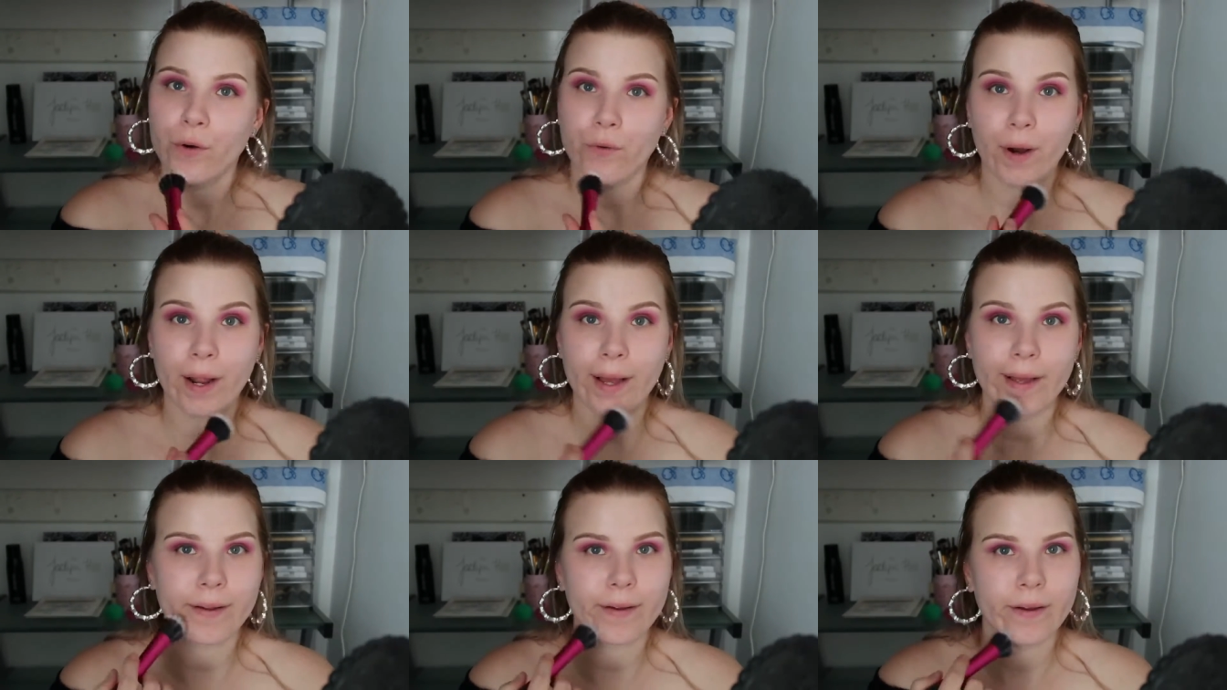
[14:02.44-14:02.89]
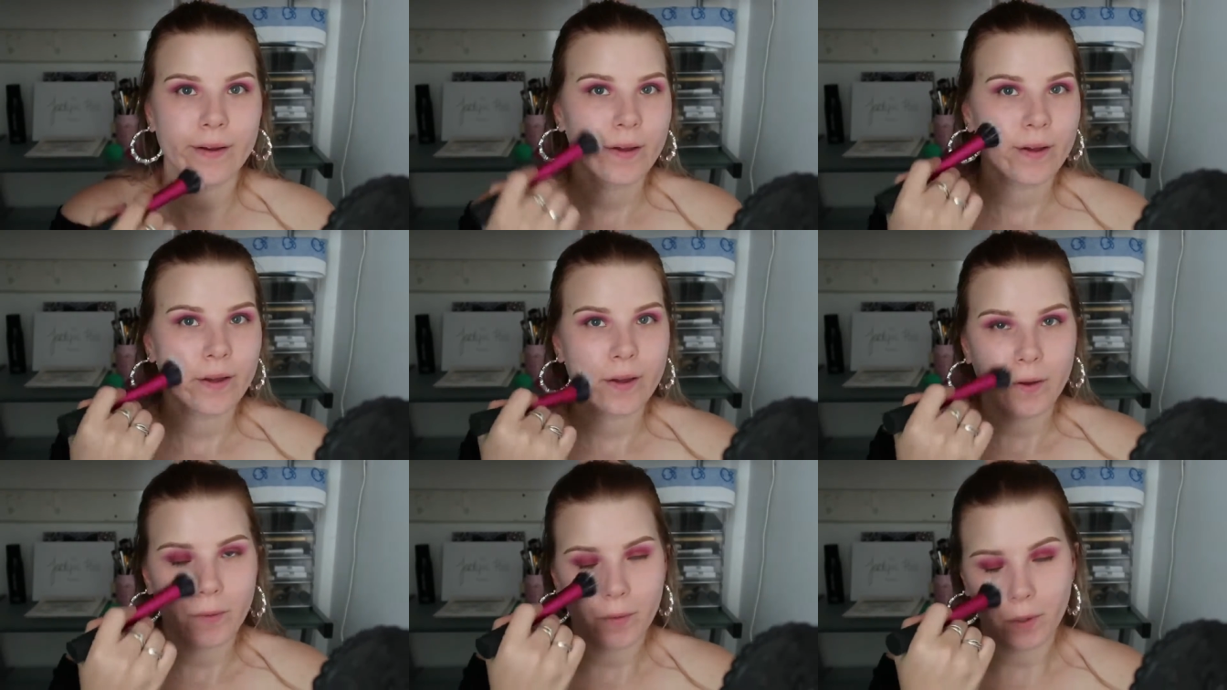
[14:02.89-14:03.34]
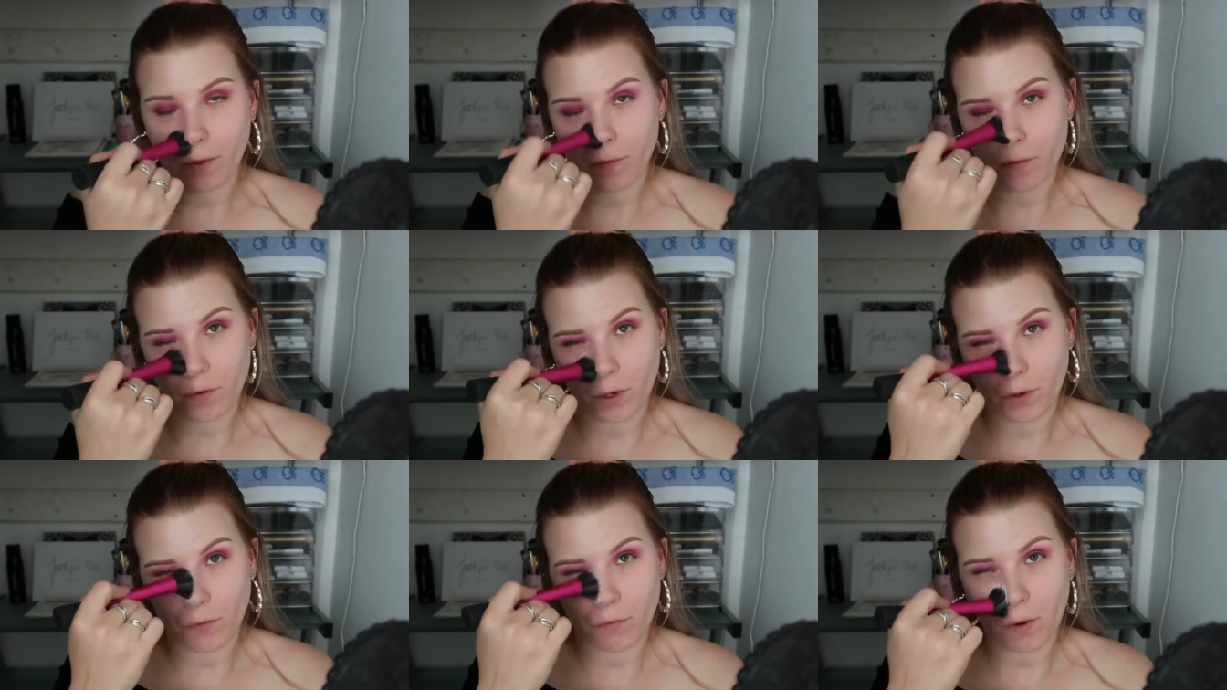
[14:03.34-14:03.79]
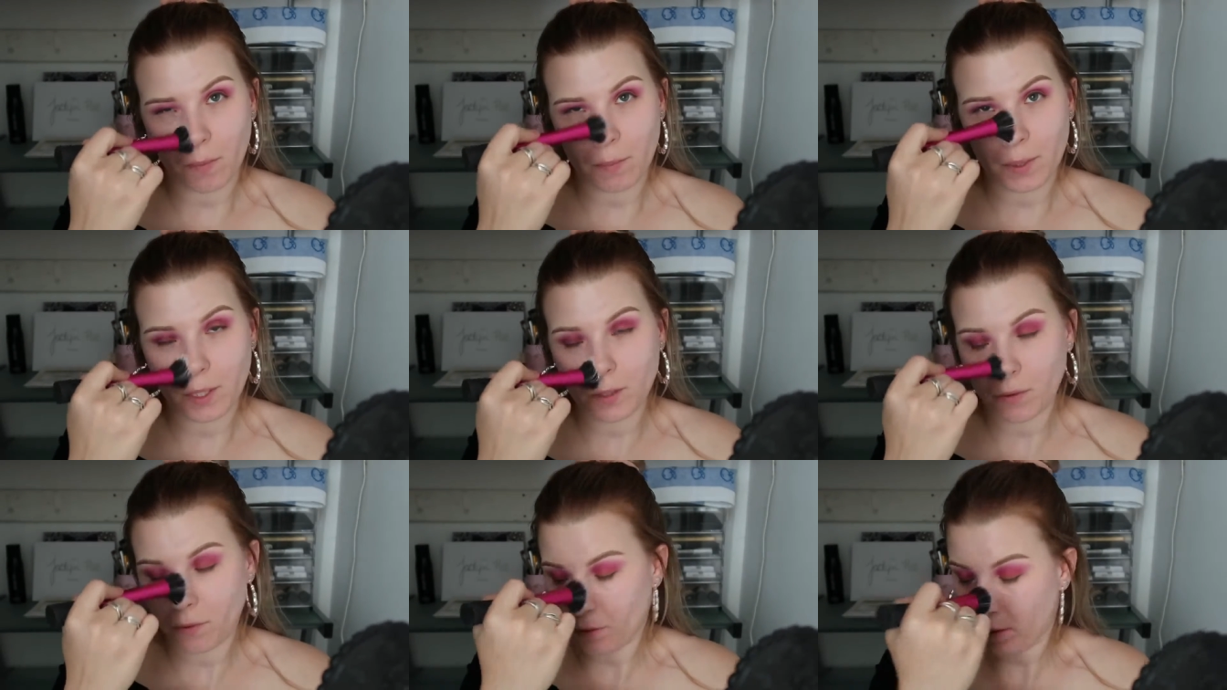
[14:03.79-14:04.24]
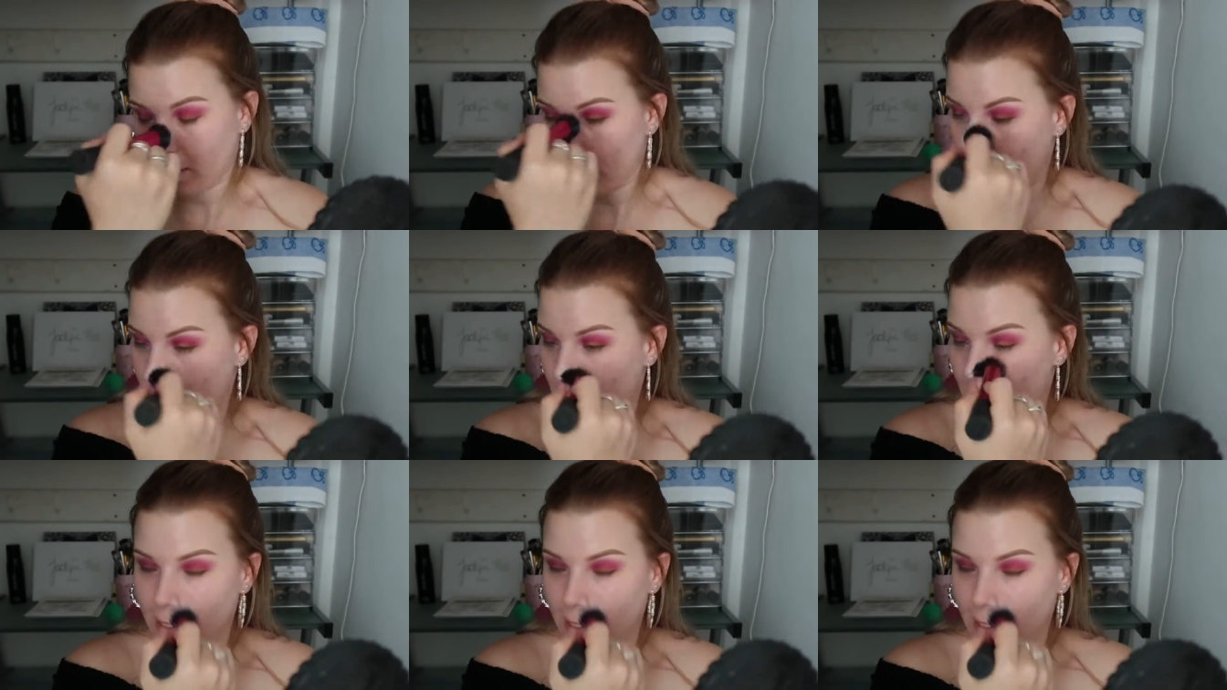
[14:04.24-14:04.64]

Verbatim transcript: red whenever i rub it or anything